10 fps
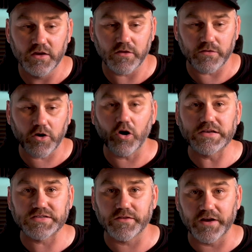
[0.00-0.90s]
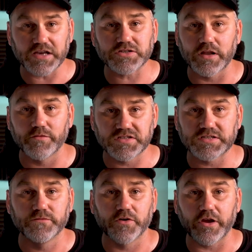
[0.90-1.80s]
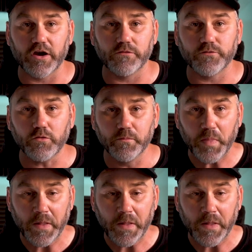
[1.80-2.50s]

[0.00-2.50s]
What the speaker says: The guys at the national level are still very helpful,